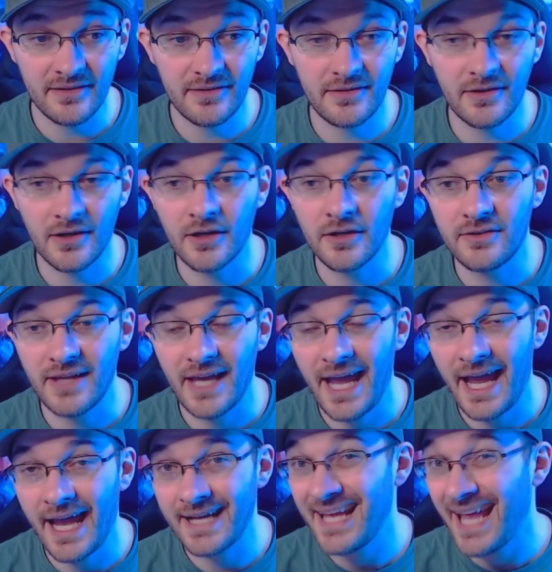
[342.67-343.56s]
starts
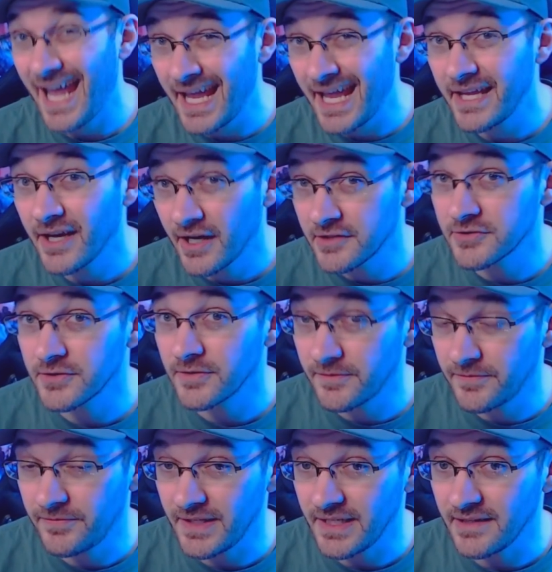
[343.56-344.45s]
at
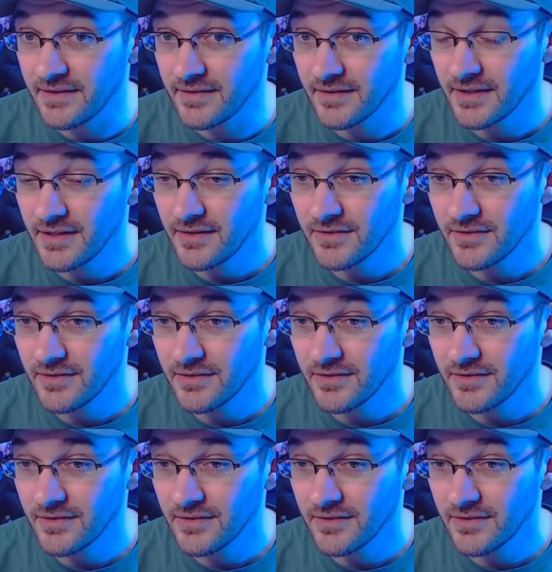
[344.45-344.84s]
800 feet.